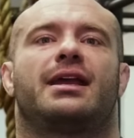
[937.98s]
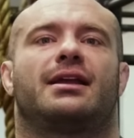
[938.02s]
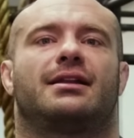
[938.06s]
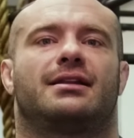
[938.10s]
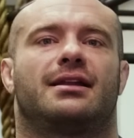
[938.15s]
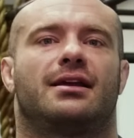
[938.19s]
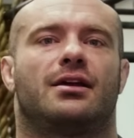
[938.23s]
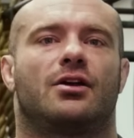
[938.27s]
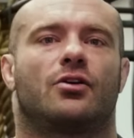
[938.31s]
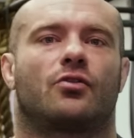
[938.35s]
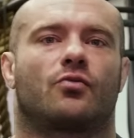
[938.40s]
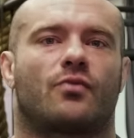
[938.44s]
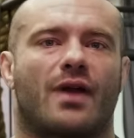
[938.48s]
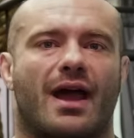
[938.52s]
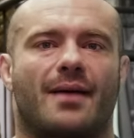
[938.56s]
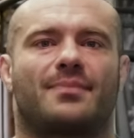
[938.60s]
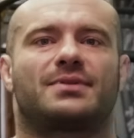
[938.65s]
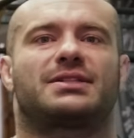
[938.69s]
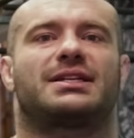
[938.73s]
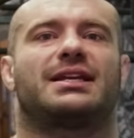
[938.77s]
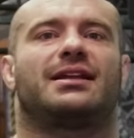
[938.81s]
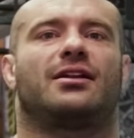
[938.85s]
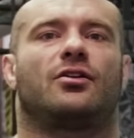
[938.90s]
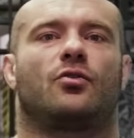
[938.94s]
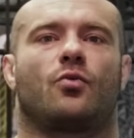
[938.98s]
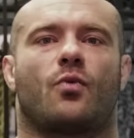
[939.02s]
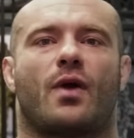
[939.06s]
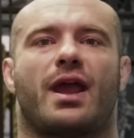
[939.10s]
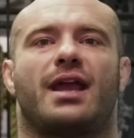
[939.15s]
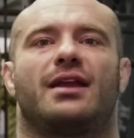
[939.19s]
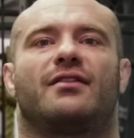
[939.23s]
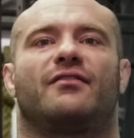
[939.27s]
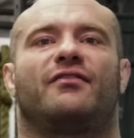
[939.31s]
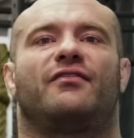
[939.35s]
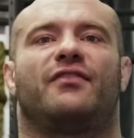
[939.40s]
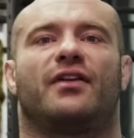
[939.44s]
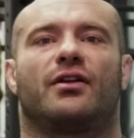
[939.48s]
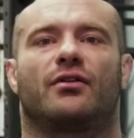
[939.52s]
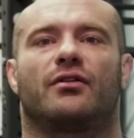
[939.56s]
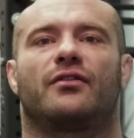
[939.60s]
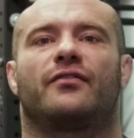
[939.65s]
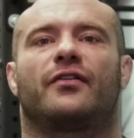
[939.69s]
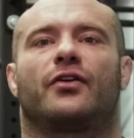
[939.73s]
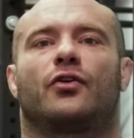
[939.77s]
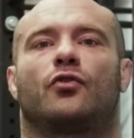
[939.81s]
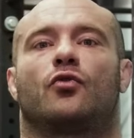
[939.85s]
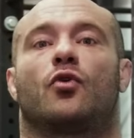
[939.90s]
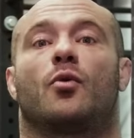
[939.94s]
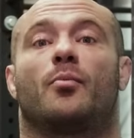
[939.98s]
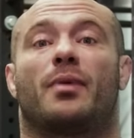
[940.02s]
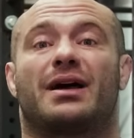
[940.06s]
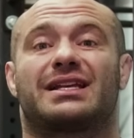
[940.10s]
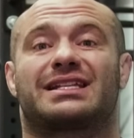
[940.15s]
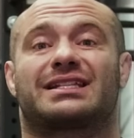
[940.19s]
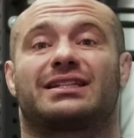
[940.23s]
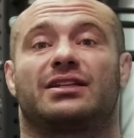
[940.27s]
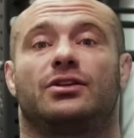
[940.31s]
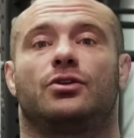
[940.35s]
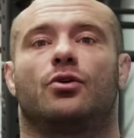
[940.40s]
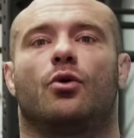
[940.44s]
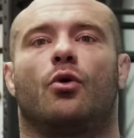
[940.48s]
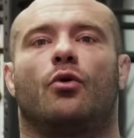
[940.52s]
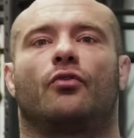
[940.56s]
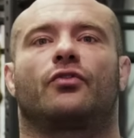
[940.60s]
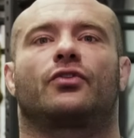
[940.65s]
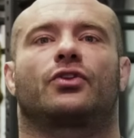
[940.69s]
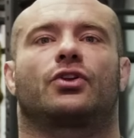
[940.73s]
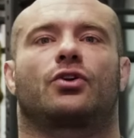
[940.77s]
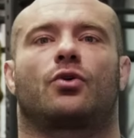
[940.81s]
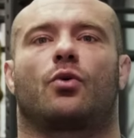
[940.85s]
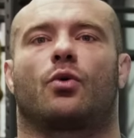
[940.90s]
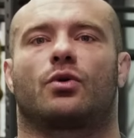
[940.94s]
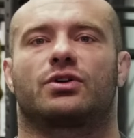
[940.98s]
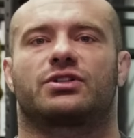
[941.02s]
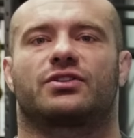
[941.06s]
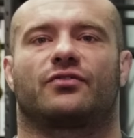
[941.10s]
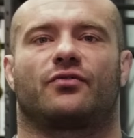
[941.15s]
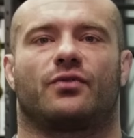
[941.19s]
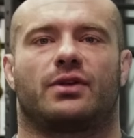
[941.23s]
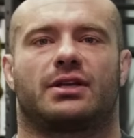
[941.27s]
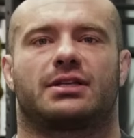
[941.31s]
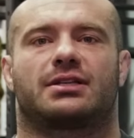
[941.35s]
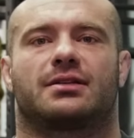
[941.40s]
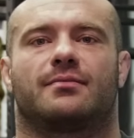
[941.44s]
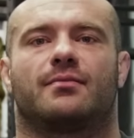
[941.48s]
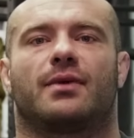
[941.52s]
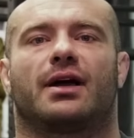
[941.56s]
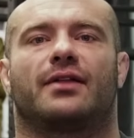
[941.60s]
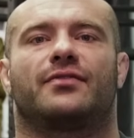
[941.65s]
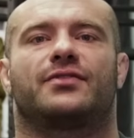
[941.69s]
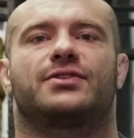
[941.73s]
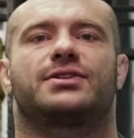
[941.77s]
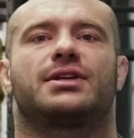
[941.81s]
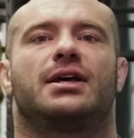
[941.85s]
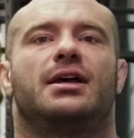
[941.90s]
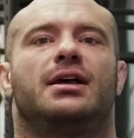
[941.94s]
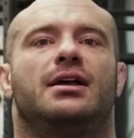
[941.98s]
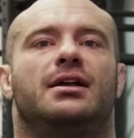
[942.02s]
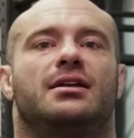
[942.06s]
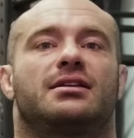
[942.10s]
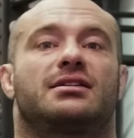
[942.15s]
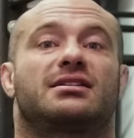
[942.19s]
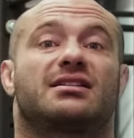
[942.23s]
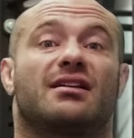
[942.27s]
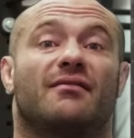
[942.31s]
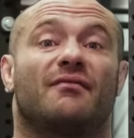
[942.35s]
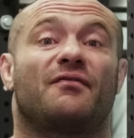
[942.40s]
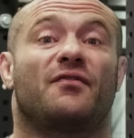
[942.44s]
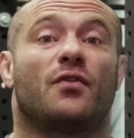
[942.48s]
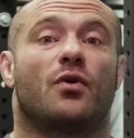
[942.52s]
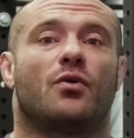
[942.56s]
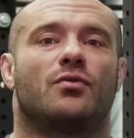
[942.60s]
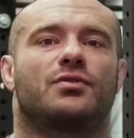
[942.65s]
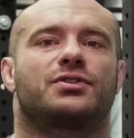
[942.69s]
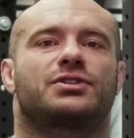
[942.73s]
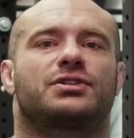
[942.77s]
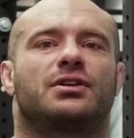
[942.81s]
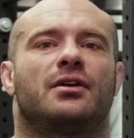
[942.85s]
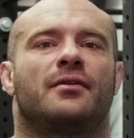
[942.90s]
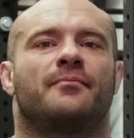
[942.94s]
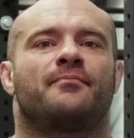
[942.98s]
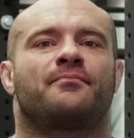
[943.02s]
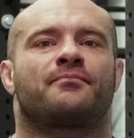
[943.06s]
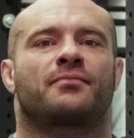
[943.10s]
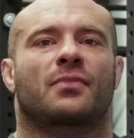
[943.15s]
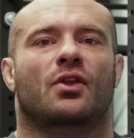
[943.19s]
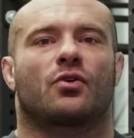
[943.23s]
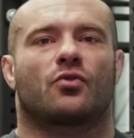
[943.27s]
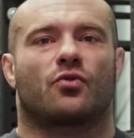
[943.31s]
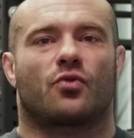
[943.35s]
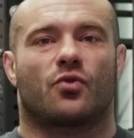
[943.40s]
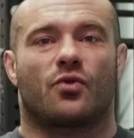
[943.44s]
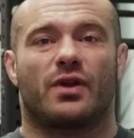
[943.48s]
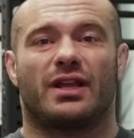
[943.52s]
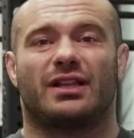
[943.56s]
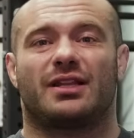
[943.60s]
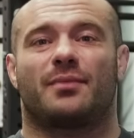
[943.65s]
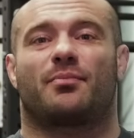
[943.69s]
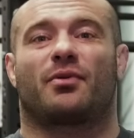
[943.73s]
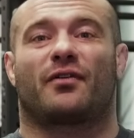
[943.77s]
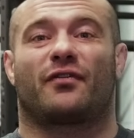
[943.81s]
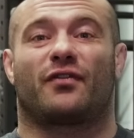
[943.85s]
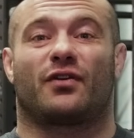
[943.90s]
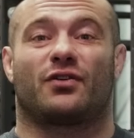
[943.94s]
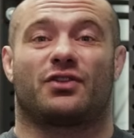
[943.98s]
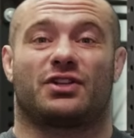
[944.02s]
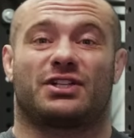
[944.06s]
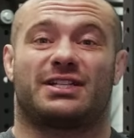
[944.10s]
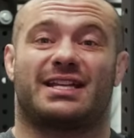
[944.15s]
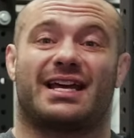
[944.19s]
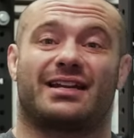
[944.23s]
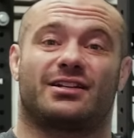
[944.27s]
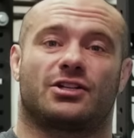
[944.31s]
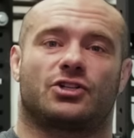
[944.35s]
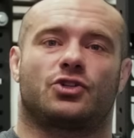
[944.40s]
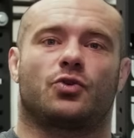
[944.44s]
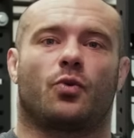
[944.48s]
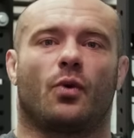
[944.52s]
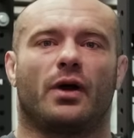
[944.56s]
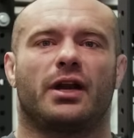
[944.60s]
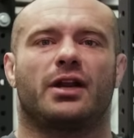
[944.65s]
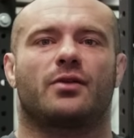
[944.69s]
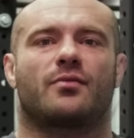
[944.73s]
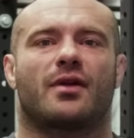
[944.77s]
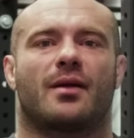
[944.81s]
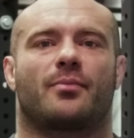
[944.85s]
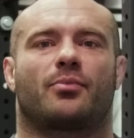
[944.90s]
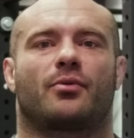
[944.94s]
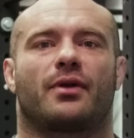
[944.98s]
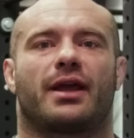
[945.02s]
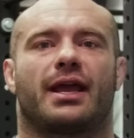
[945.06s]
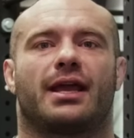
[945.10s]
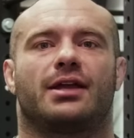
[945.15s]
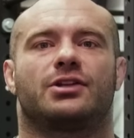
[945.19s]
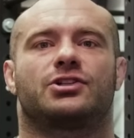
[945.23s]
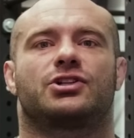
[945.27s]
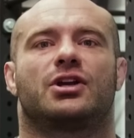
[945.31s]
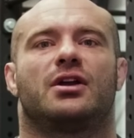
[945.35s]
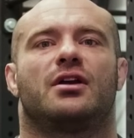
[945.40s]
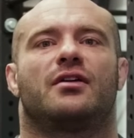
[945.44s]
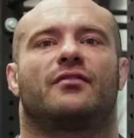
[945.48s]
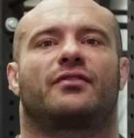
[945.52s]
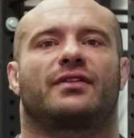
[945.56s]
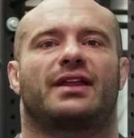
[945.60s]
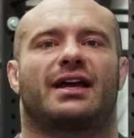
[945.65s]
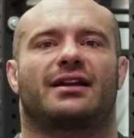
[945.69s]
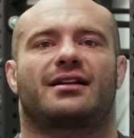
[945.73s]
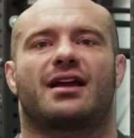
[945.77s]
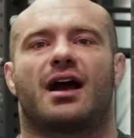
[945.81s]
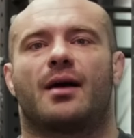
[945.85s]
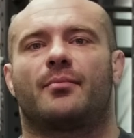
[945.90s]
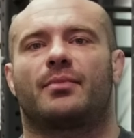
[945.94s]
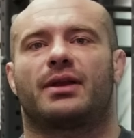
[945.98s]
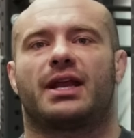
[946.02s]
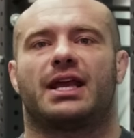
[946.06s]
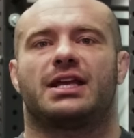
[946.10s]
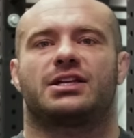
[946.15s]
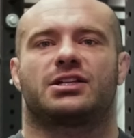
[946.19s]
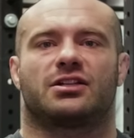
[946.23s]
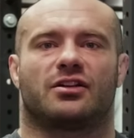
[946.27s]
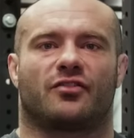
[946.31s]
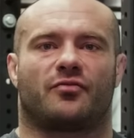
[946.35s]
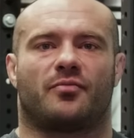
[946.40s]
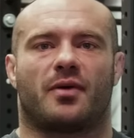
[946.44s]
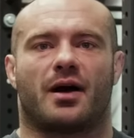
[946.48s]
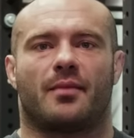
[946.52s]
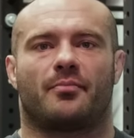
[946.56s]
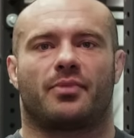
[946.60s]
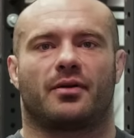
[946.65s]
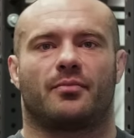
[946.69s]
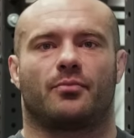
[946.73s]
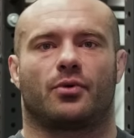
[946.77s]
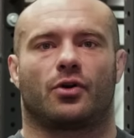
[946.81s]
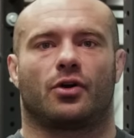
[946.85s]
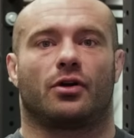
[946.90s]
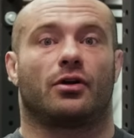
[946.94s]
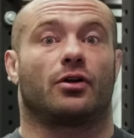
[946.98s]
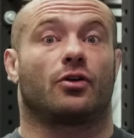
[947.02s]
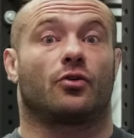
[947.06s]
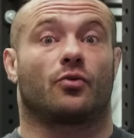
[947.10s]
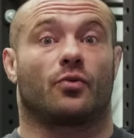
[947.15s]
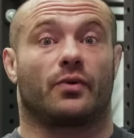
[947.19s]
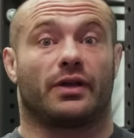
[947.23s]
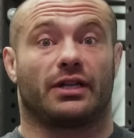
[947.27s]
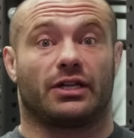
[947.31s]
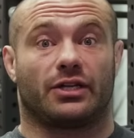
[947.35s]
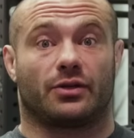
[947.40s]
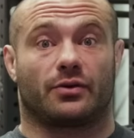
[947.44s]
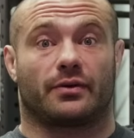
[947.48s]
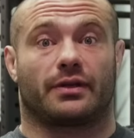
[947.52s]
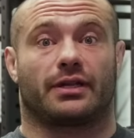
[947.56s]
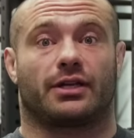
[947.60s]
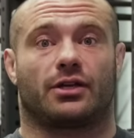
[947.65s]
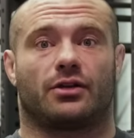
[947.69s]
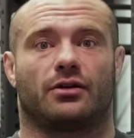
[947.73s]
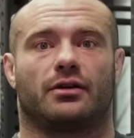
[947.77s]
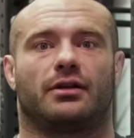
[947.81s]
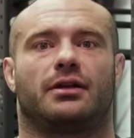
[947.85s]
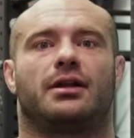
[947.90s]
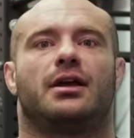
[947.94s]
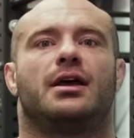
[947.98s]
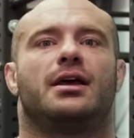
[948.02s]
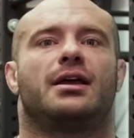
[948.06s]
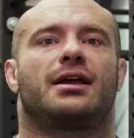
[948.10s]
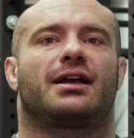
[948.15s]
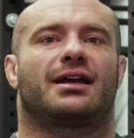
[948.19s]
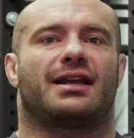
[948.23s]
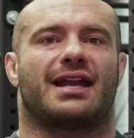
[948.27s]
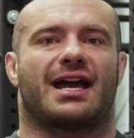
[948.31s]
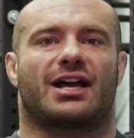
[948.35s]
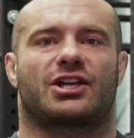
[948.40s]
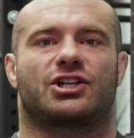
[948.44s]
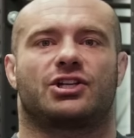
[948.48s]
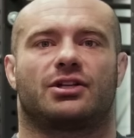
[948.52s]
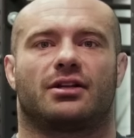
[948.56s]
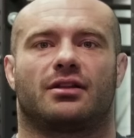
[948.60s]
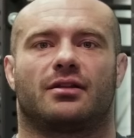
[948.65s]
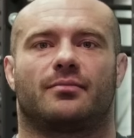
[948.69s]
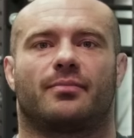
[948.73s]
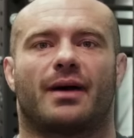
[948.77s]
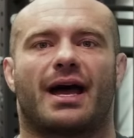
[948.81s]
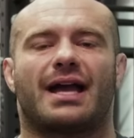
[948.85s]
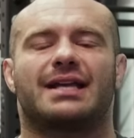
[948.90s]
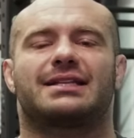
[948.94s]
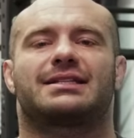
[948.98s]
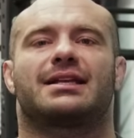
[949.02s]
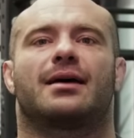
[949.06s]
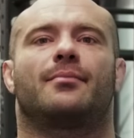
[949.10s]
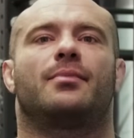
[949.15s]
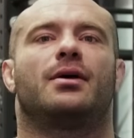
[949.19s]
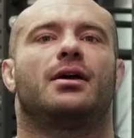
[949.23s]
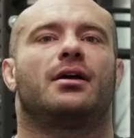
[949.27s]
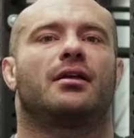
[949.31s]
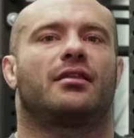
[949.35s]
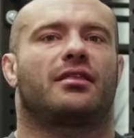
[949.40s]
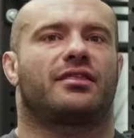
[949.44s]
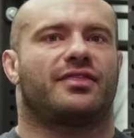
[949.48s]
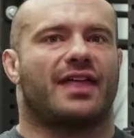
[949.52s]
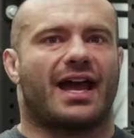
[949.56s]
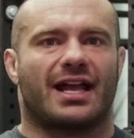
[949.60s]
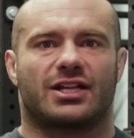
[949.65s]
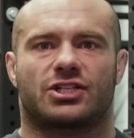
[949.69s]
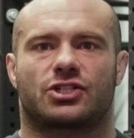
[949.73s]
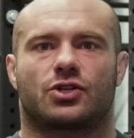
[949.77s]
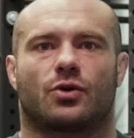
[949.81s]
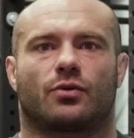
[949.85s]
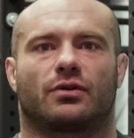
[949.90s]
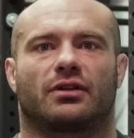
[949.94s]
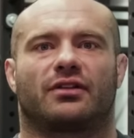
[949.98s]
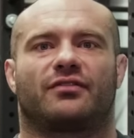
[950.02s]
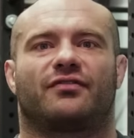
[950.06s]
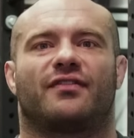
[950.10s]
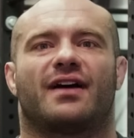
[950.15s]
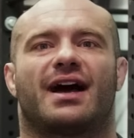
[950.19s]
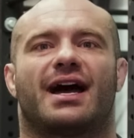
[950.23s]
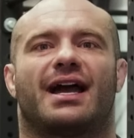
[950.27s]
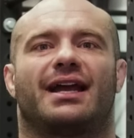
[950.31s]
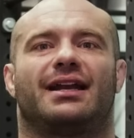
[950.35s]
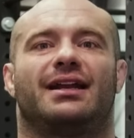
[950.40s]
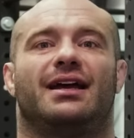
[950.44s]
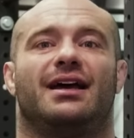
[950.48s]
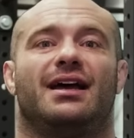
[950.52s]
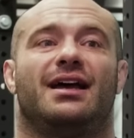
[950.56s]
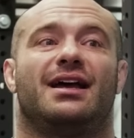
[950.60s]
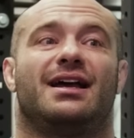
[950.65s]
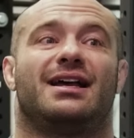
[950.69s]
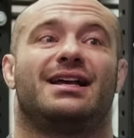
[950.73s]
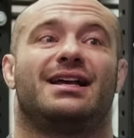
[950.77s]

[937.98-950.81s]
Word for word: in reps and in weight very, very robustly over the course of weeks and months. Some folks really prefer the ten to twenty rep range for that combination of pump and burn and really, really good connection in the bicep. That's totally fine.